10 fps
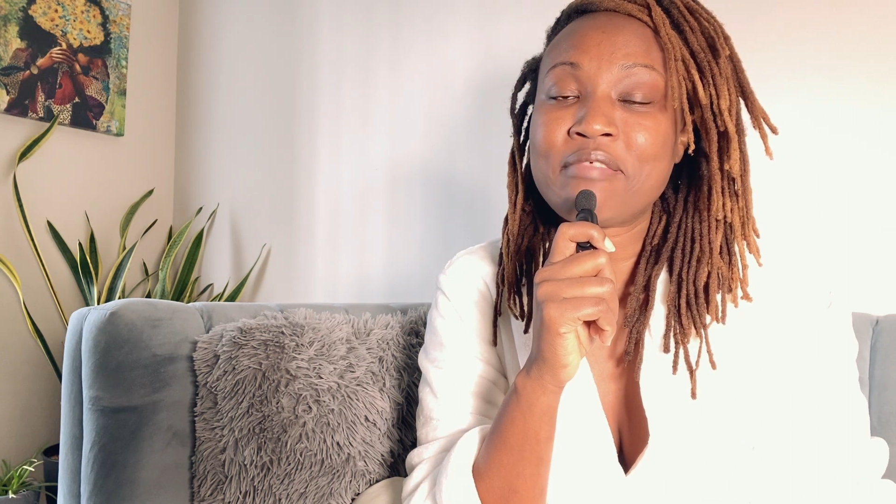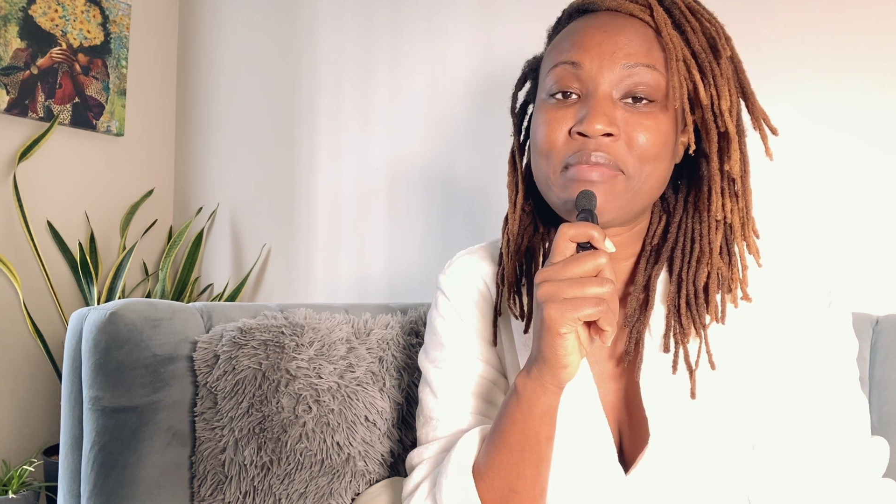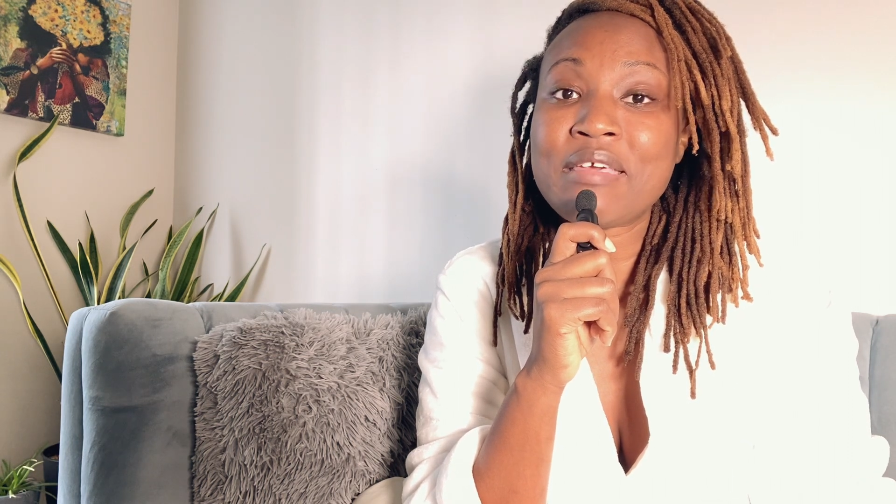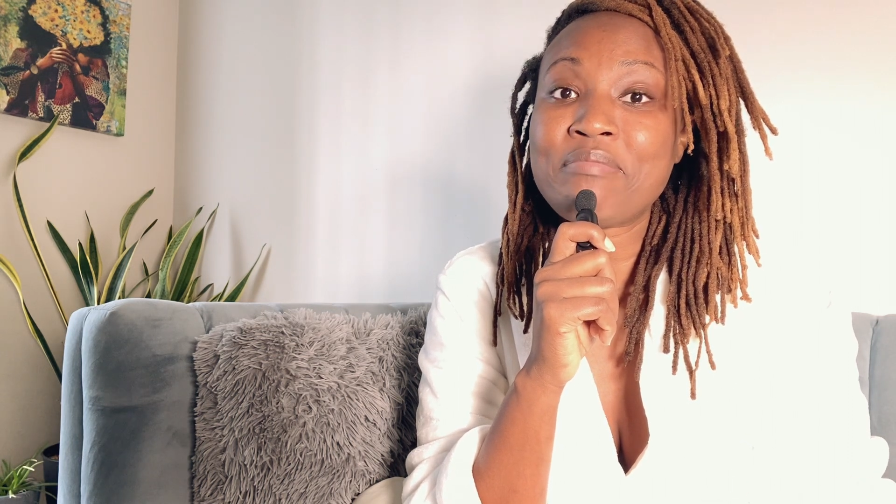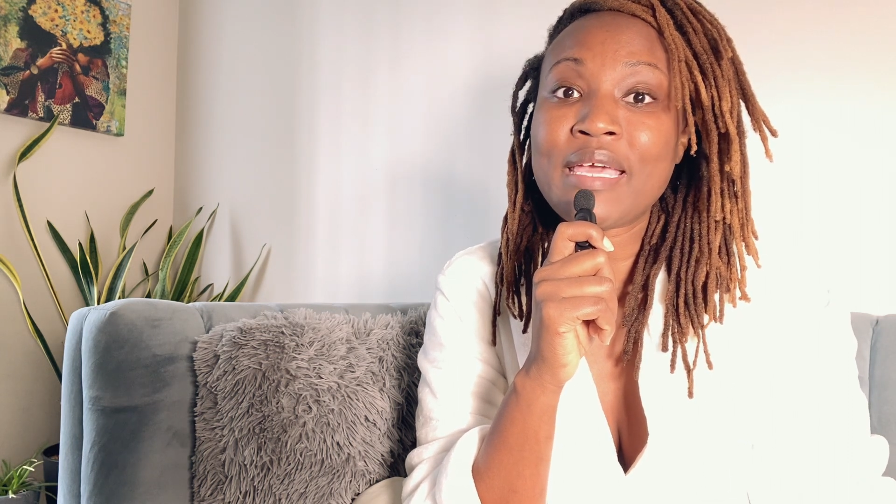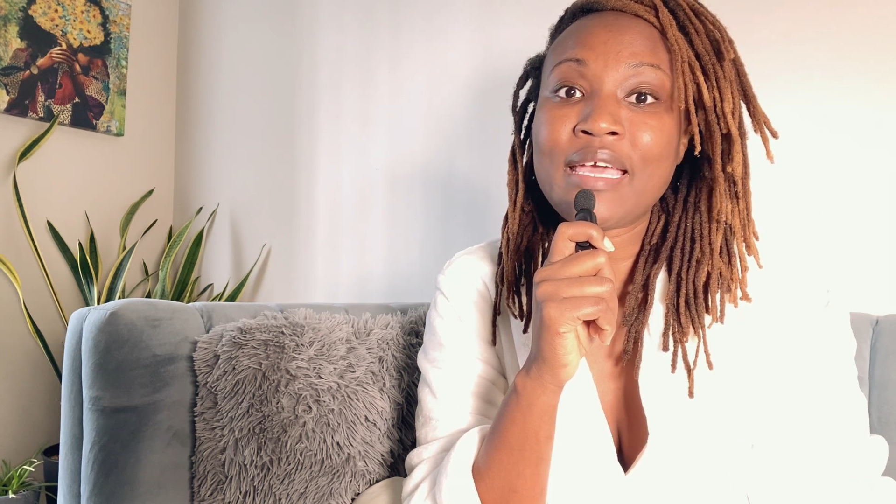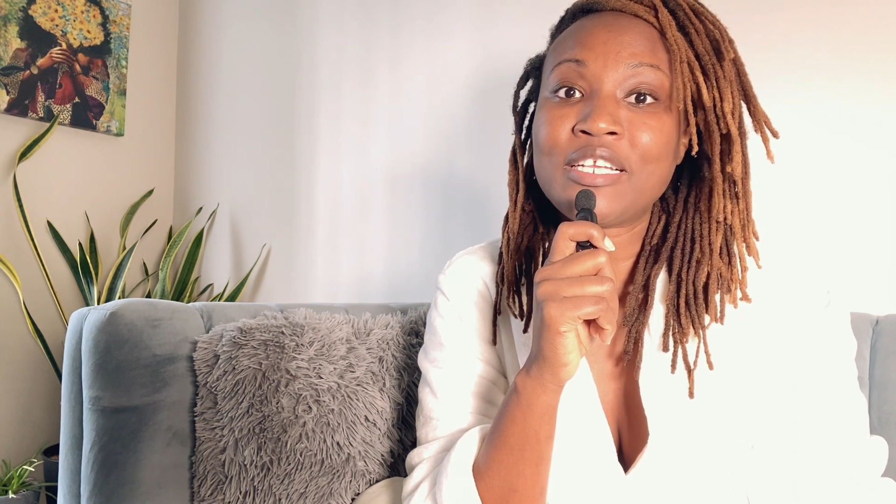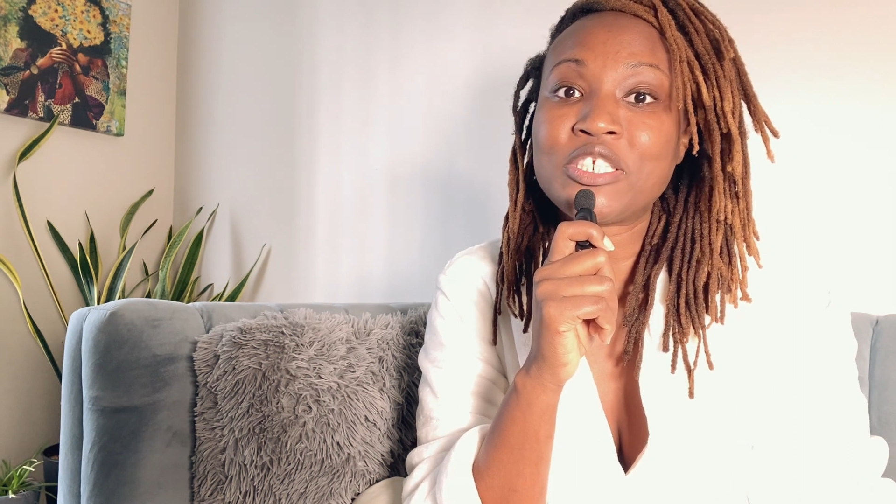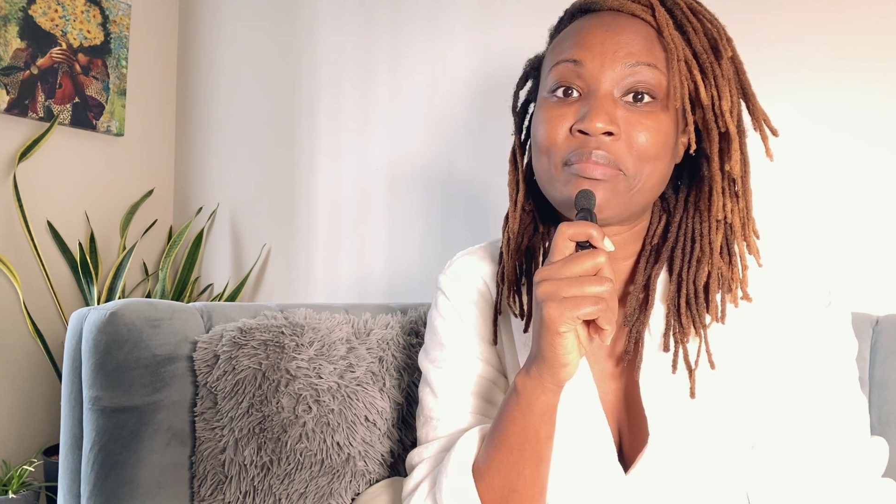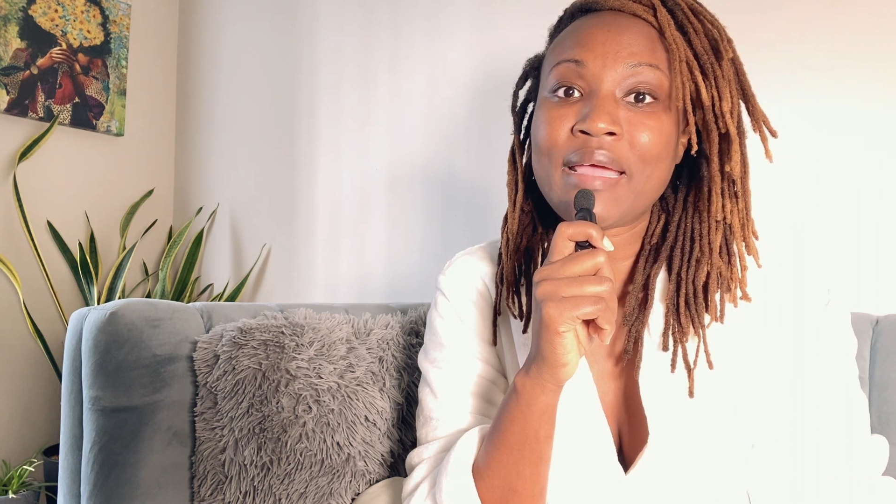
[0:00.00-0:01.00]
me
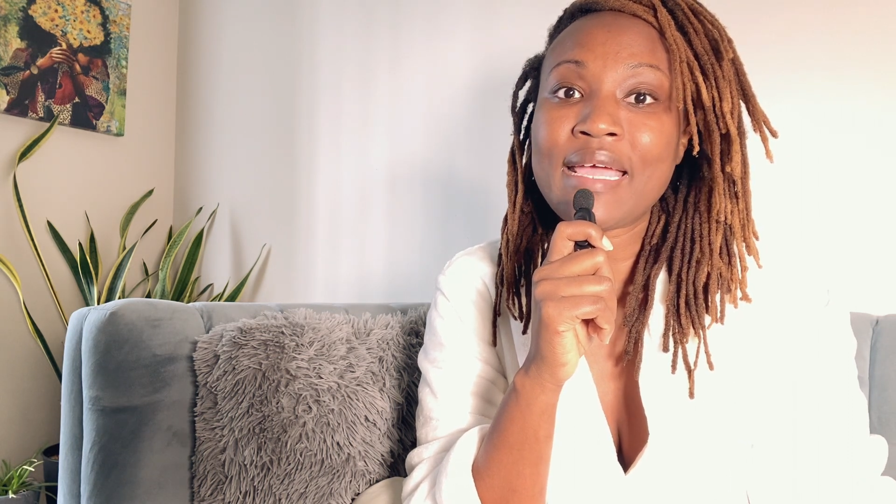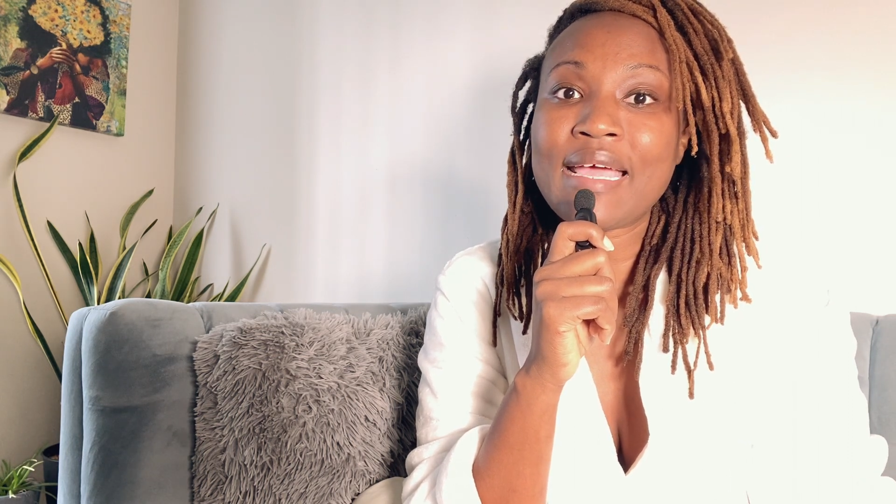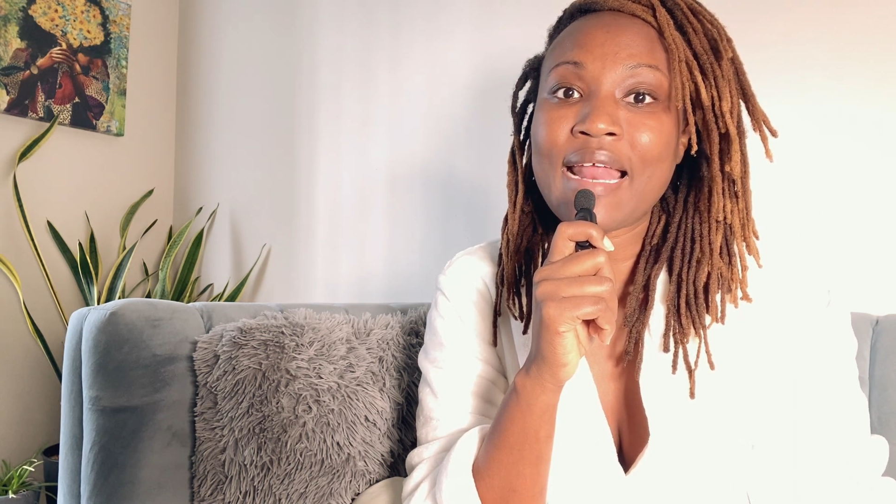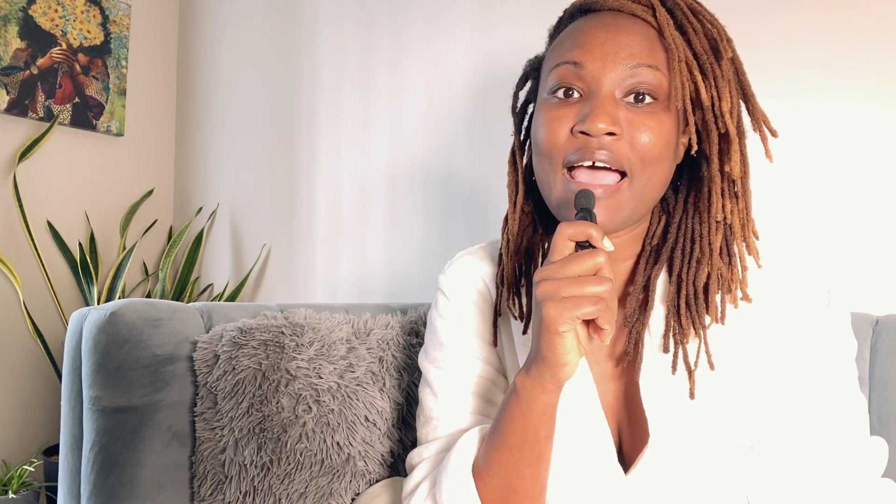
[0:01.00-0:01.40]
being Jamaican,